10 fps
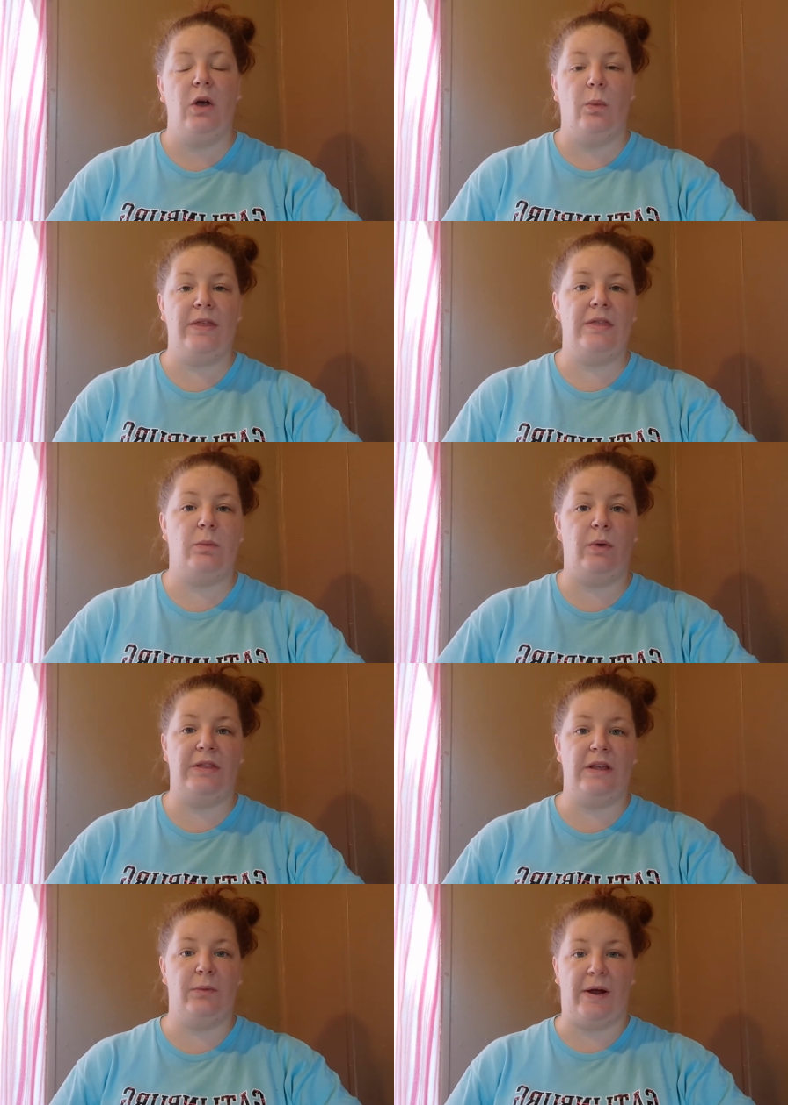
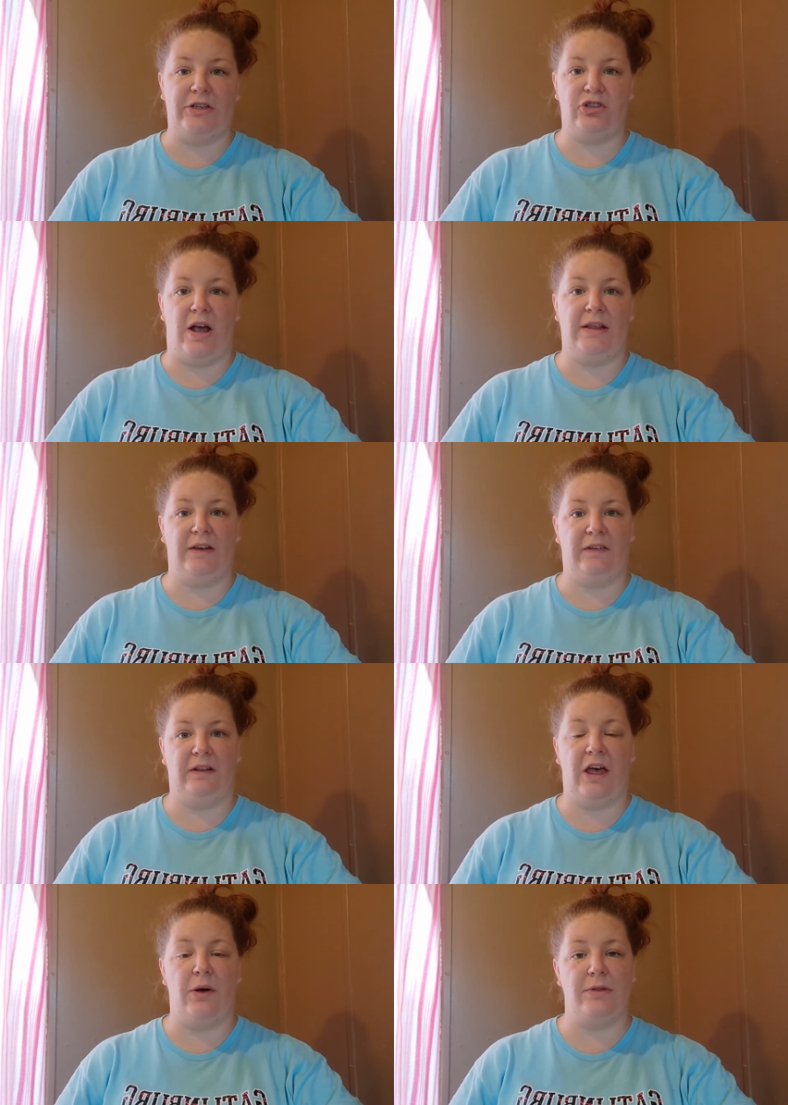When the restaurant is
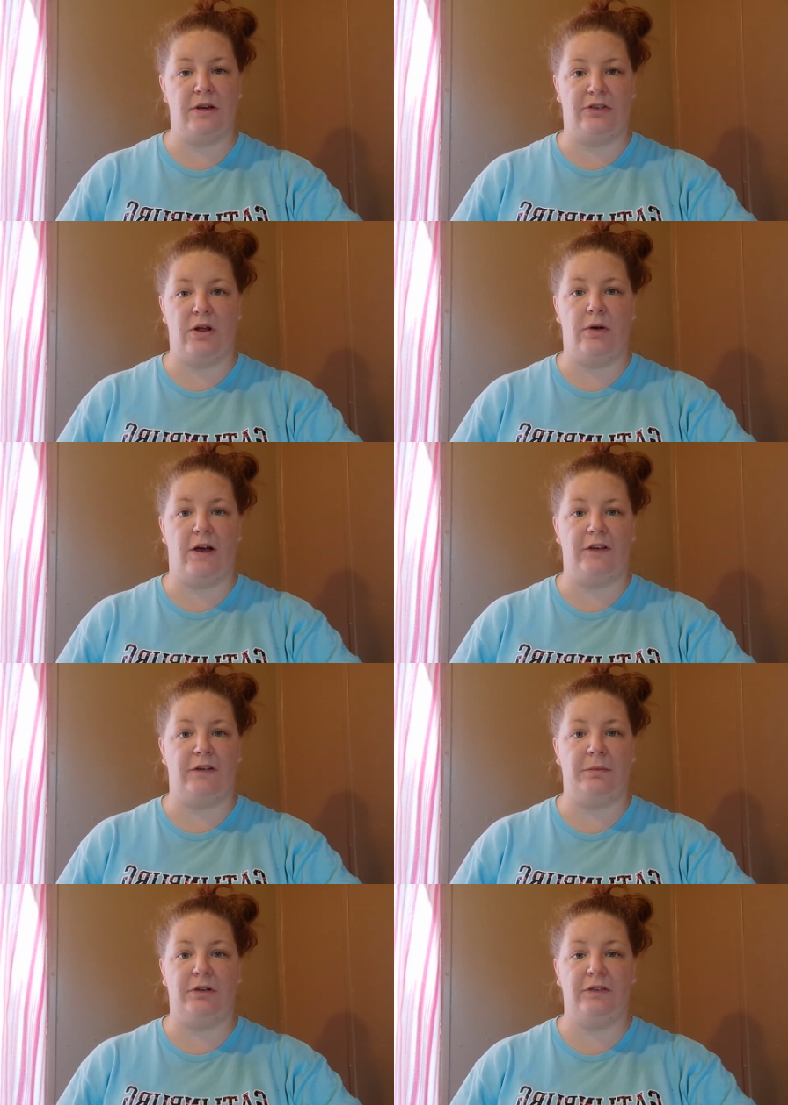slow and there's no
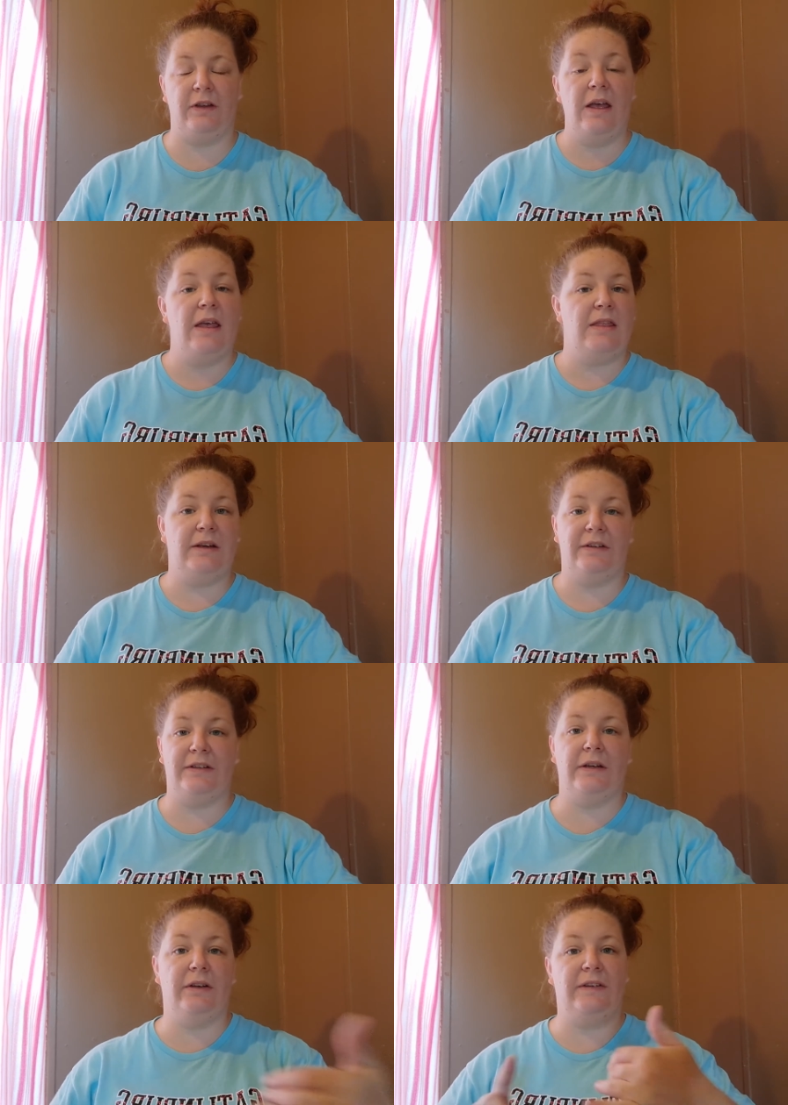customers, there's
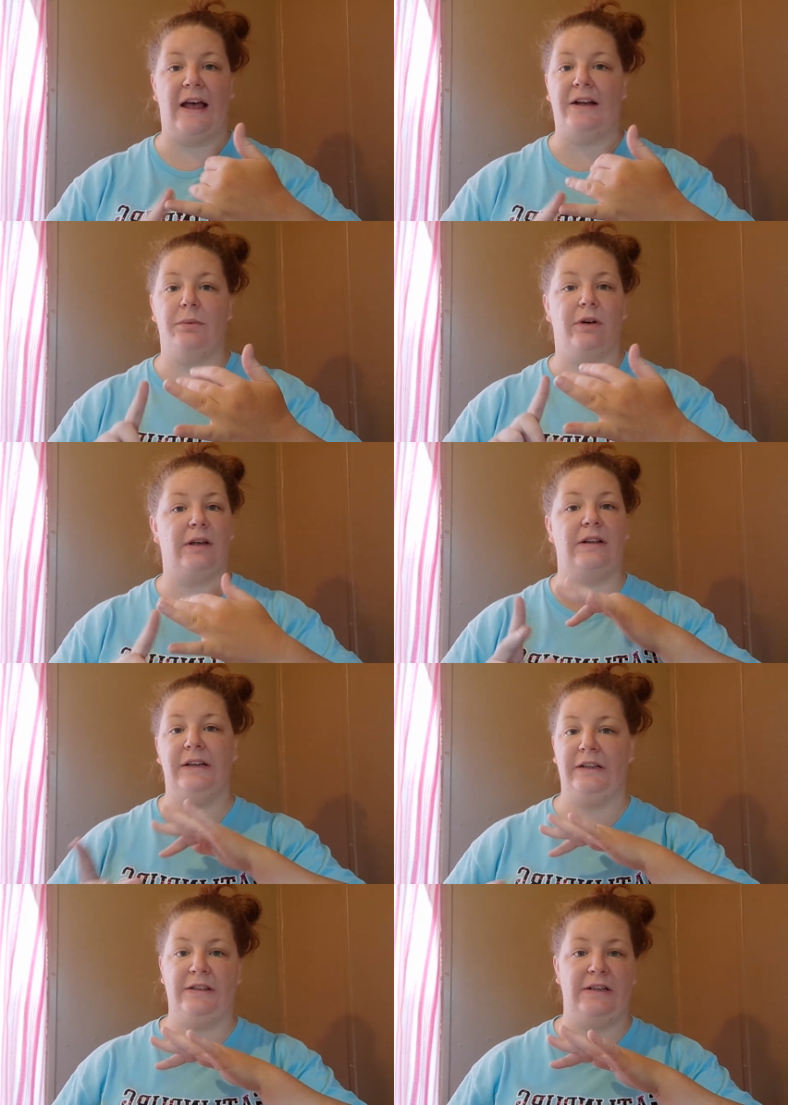still side work and
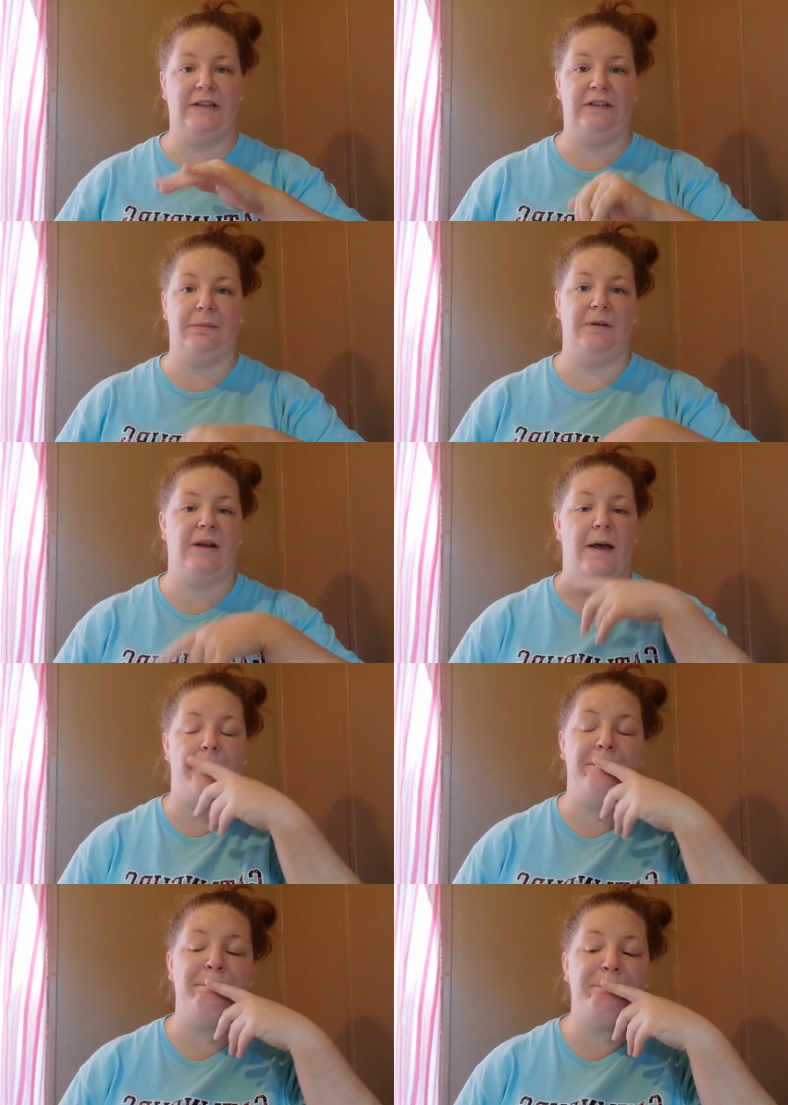cleaning that needs to be
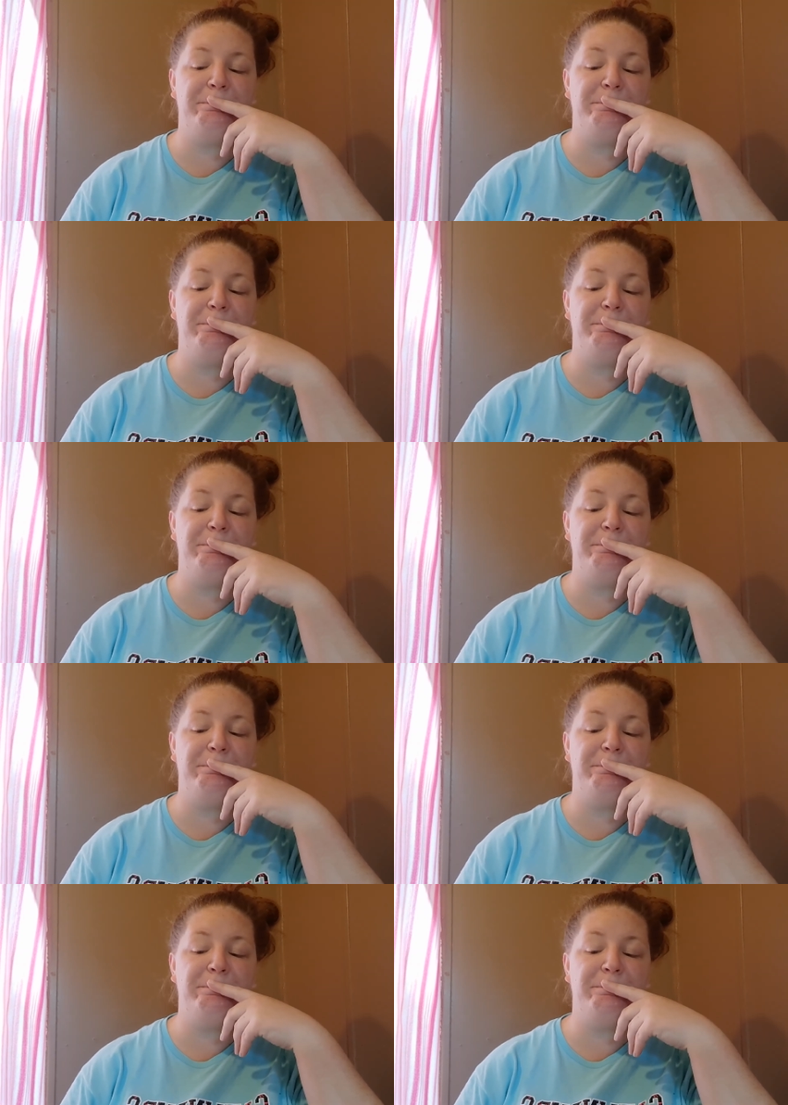done.